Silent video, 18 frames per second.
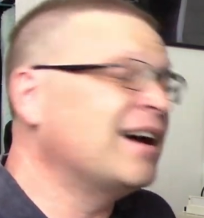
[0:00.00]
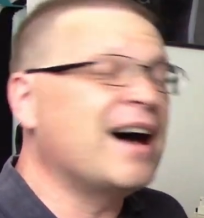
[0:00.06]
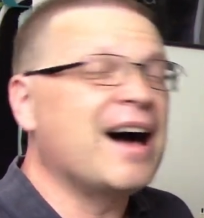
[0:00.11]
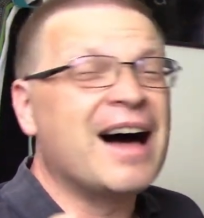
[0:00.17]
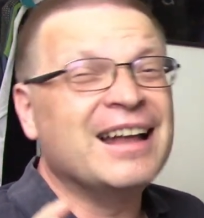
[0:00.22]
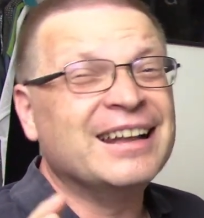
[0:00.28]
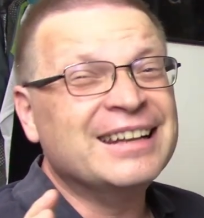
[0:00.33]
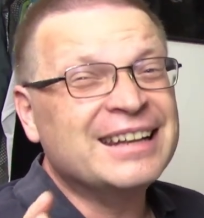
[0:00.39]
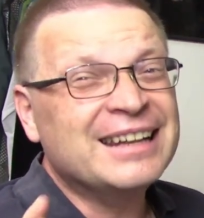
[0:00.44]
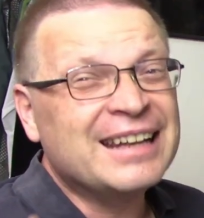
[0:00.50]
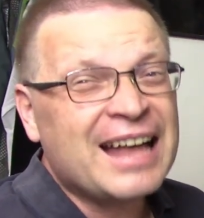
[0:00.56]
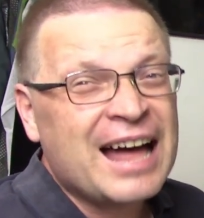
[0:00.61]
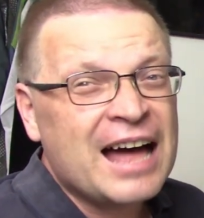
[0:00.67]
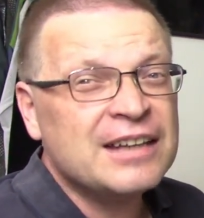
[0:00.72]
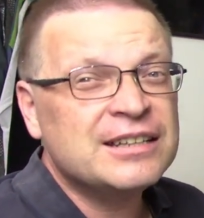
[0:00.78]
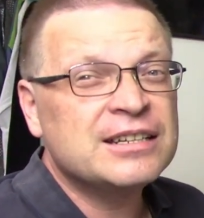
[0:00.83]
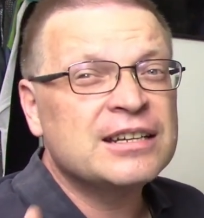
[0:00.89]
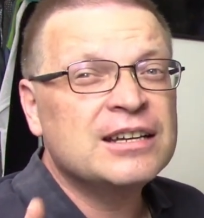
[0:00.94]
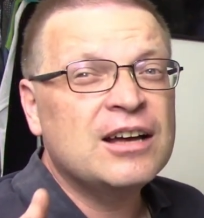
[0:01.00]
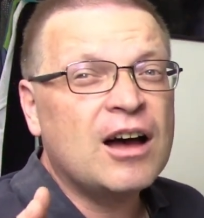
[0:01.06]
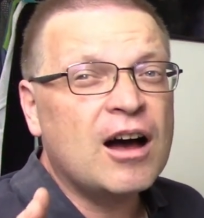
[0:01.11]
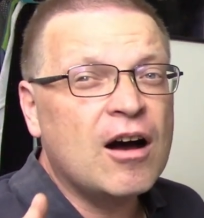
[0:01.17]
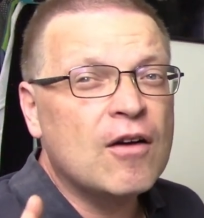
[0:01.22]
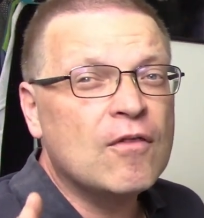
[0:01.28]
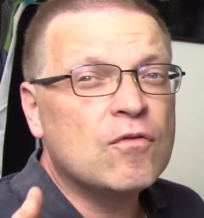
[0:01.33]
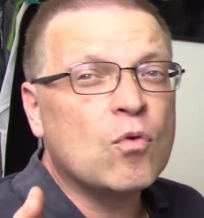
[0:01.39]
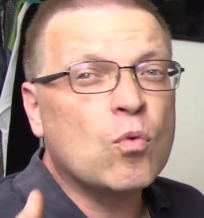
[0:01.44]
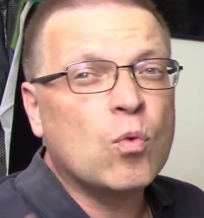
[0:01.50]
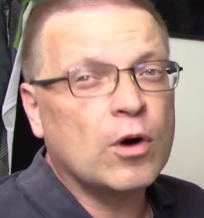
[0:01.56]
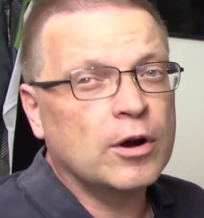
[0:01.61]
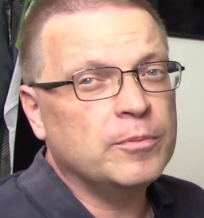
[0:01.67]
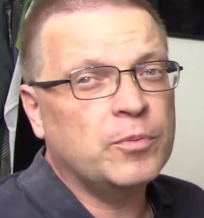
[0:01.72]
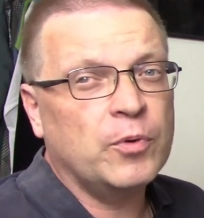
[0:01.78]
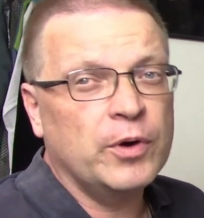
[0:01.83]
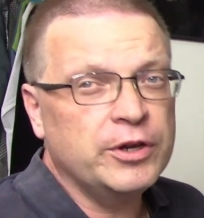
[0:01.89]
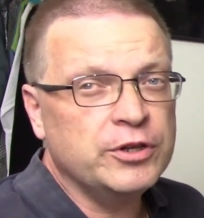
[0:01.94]
A lot of
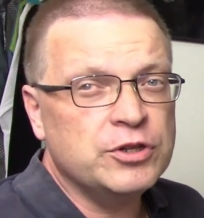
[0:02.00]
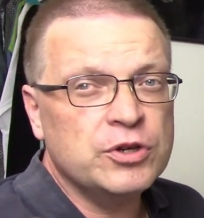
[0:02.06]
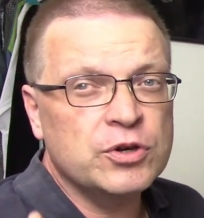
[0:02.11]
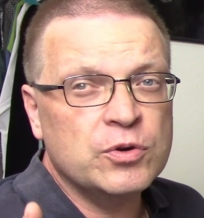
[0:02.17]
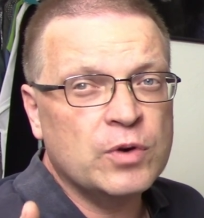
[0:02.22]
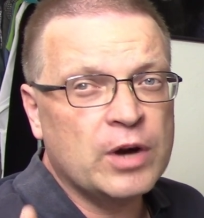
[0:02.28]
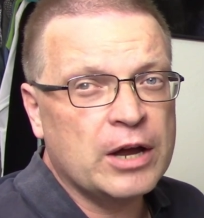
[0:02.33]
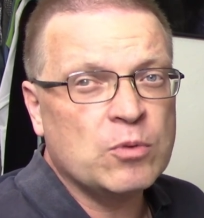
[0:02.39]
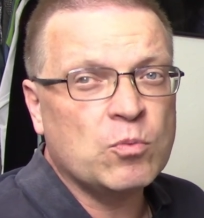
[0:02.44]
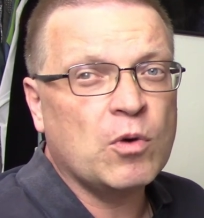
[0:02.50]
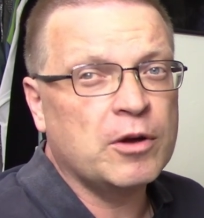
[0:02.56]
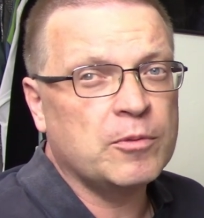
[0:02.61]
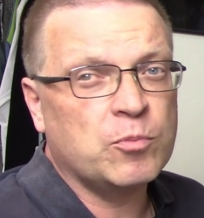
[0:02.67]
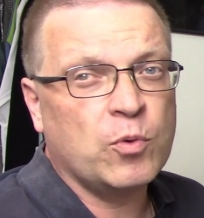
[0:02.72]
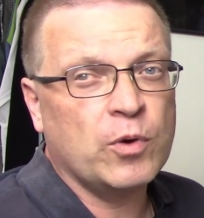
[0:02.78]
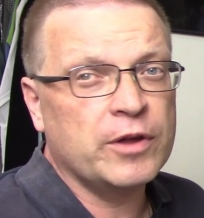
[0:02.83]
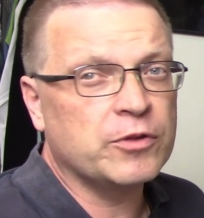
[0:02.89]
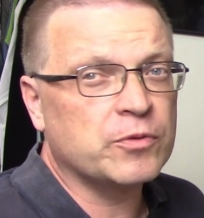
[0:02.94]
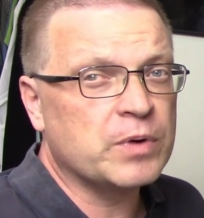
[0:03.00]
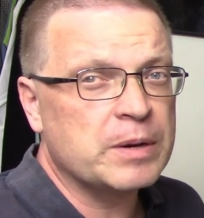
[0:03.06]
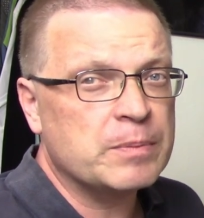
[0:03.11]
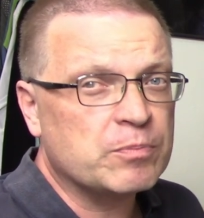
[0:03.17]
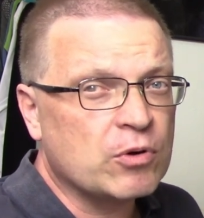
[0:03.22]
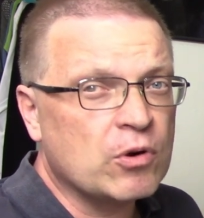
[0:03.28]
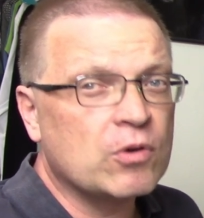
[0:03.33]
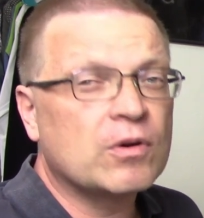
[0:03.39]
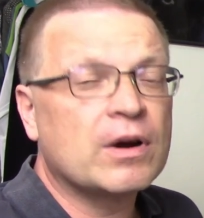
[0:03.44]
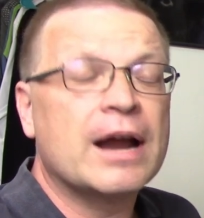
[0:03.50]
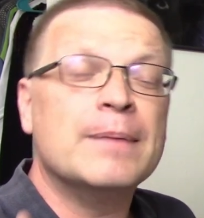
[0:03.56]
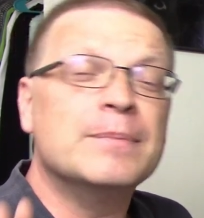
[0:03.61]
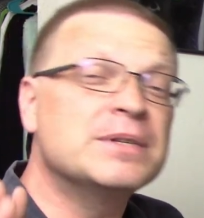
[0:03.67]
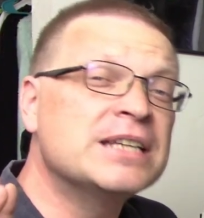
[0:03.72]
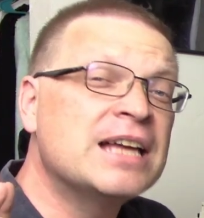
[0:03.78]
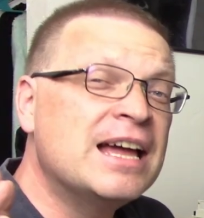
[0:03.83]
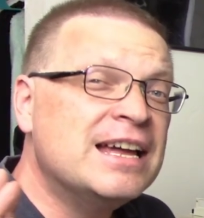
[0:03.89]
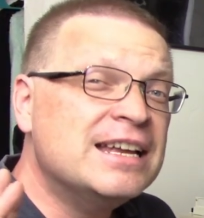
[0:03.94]
1.2 and 1.3
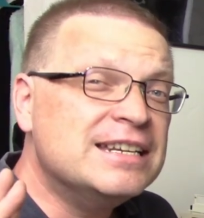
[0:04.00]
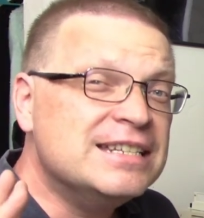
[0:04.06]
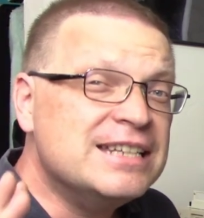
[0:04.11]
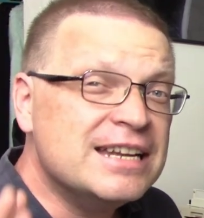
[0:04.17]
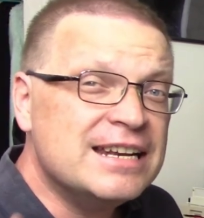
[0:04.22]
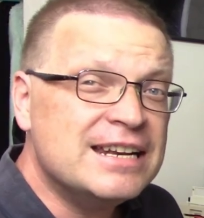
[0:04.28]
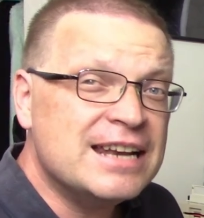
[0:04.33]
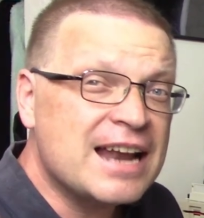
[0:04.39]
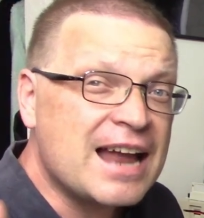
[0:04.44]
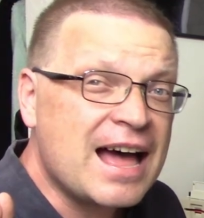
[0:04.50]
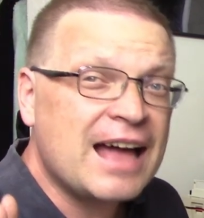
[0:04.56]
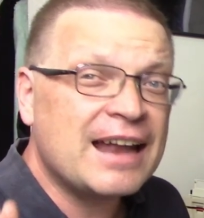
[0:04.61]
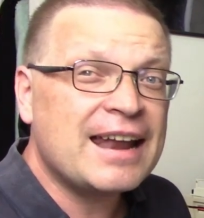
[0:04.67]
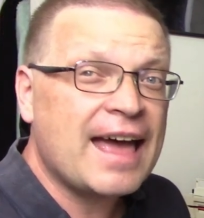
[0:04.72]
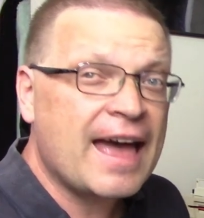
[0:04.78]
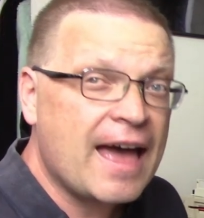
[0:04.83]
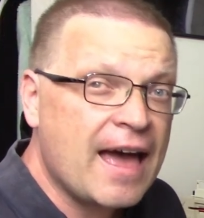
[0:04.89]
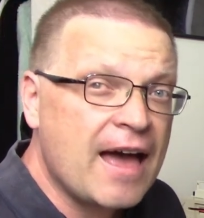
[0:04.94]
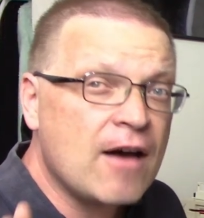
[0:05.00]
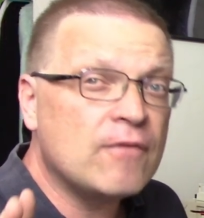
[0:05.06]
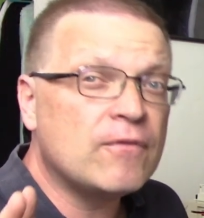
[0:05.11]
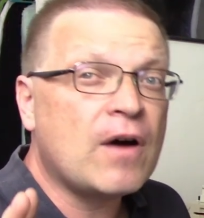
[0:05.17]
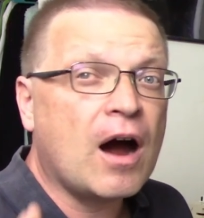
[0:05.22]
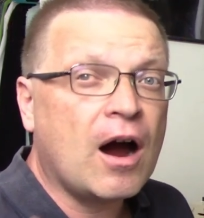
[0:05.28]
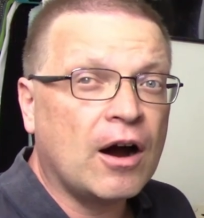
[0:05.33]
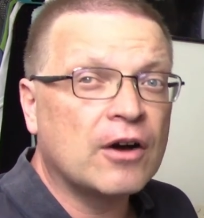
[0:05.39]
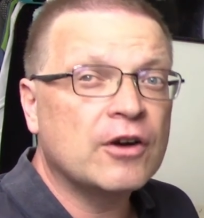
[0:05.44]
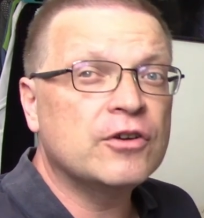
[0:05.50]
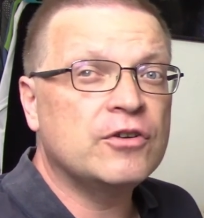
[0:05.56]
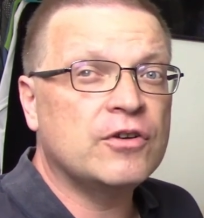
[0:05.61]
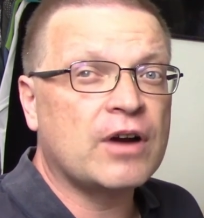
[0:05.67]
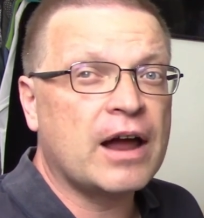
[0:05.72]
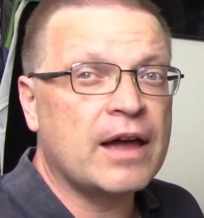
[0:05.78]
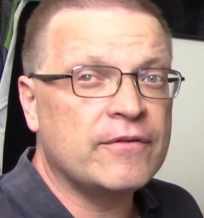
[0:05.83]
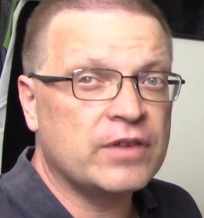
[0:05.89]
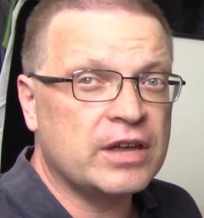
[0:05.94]
programs did not have hard
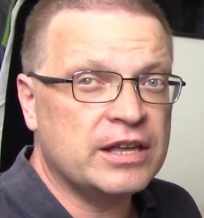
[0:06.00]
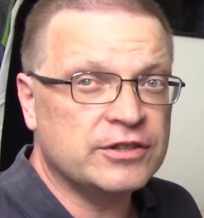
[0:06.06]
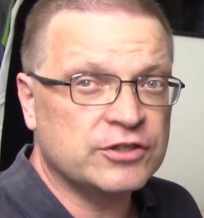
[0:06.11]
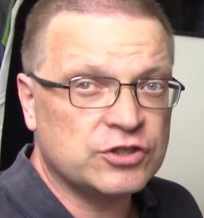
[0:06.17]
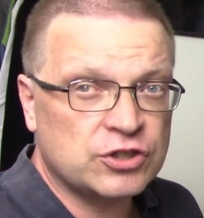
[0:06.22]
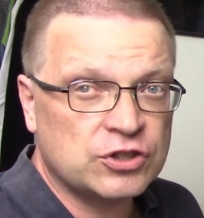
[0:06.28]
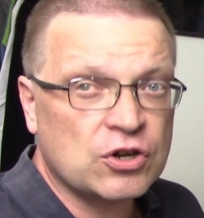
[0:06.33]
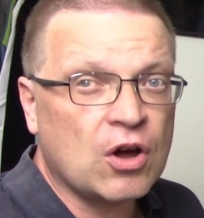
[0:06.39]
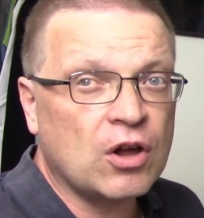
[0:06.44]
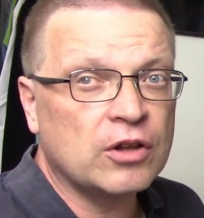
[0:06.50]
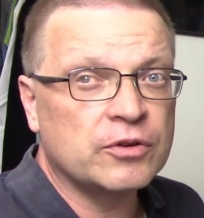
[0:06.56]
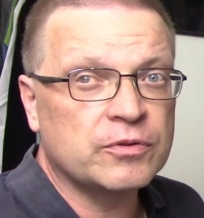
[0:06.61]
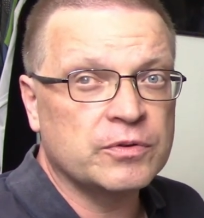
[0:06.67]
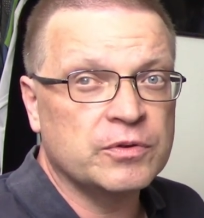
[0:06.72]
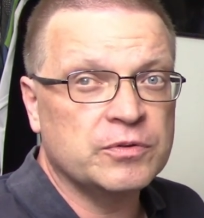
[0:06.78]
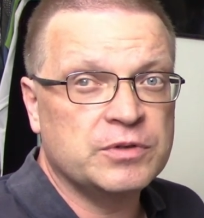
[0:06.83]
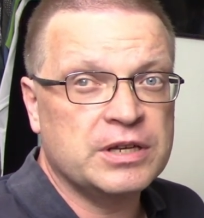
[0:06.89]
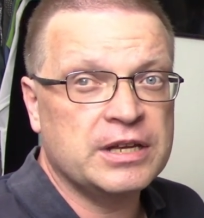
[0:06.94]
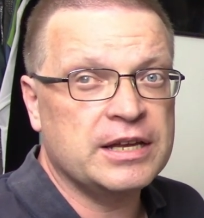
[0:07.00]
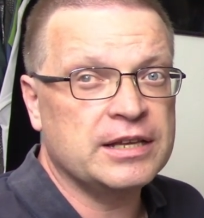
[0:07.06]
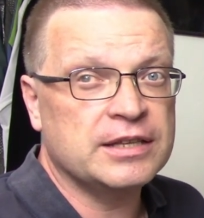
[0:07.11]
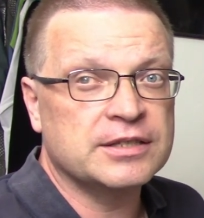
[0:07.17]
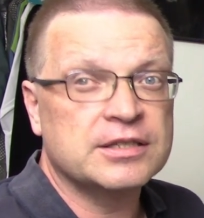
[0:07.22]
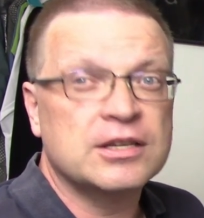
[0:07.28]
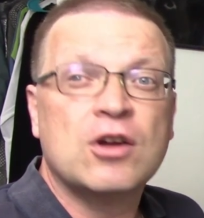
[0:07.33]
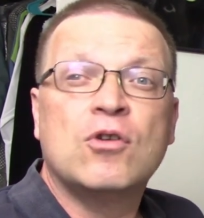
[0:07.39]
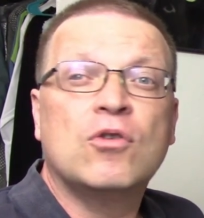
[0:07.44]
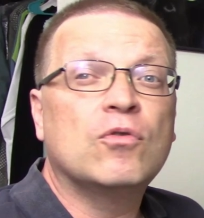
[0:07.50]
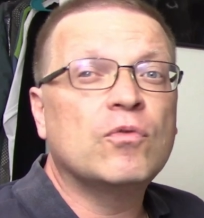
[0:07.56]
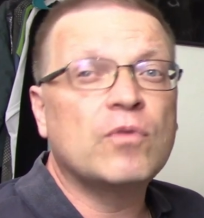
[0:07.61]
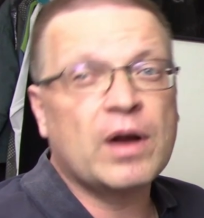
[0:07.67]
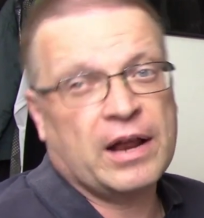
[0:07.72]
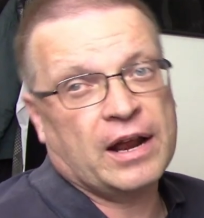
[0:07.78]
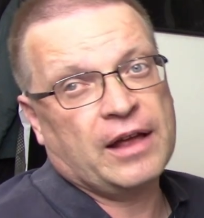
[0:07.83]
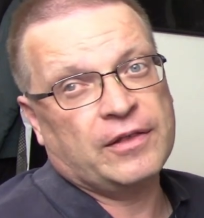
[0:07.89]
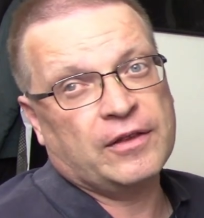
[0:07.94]
drive installer routines
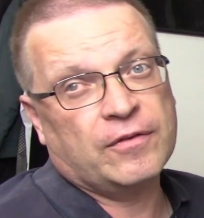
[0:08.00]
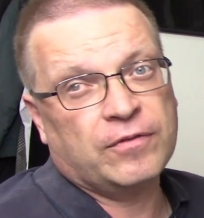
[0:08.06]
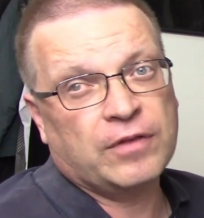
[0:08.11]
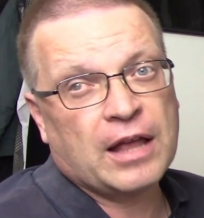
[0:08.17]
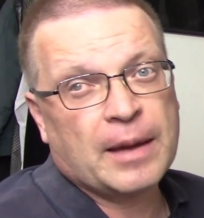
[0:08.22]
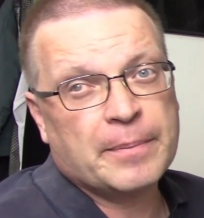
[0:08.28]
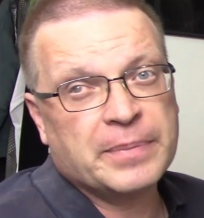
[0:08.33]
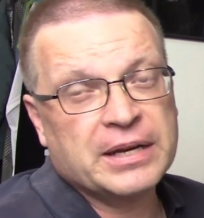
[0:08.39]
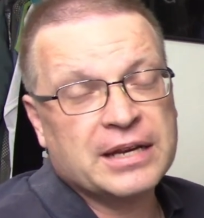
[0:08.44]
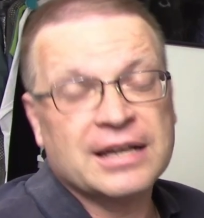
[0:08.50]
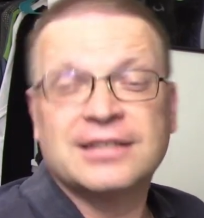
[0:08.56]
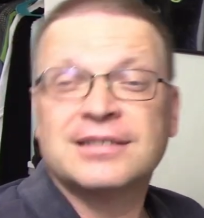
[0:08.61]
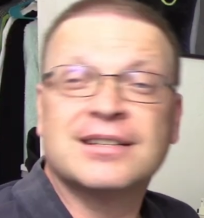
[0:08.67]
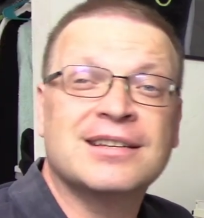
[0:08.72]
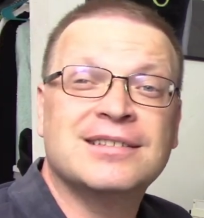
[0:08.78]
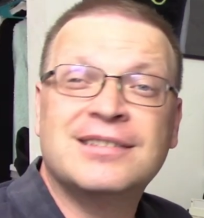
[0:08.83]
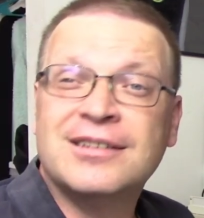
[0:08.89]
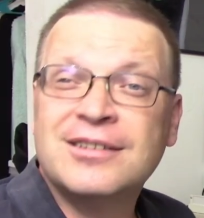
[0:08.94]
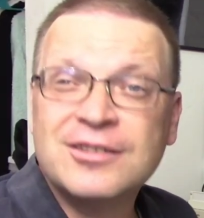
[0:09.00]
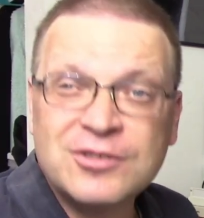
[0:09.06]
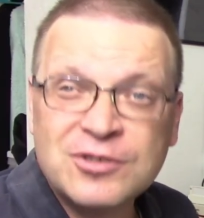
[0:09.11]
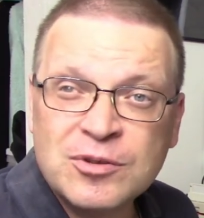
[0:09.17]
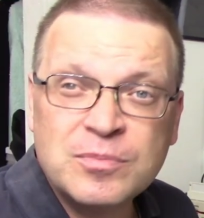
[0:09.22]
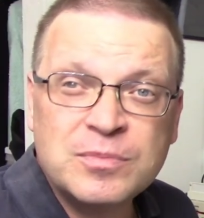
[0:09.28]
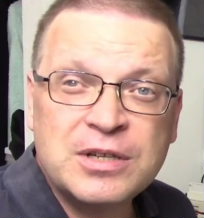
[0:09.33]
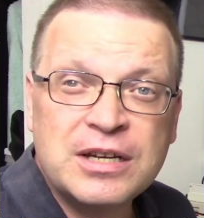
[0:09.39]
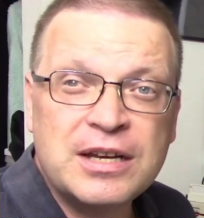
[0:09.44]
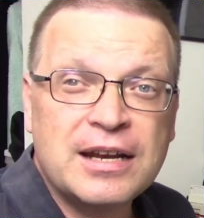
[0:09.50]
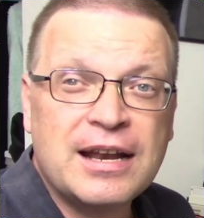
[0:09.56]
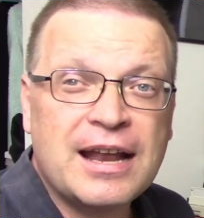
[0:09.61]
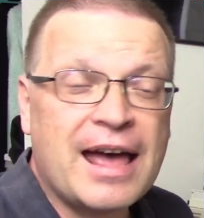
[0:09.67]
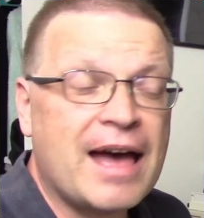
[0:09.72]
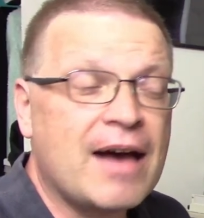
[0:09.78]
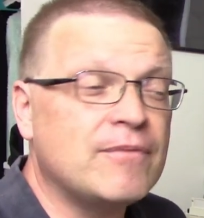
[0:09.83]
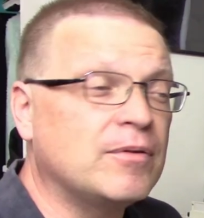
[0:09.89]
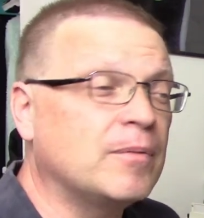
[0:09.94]
right on the floppy disk because it assumes you didn't
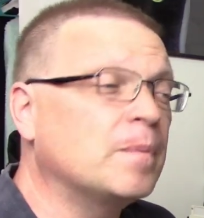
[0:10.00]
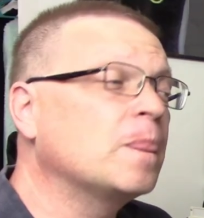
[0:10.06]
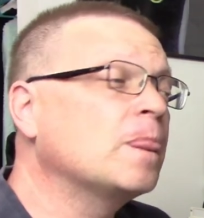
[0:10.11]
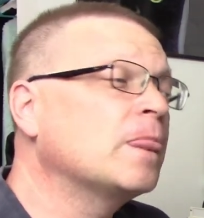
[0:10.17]
have them.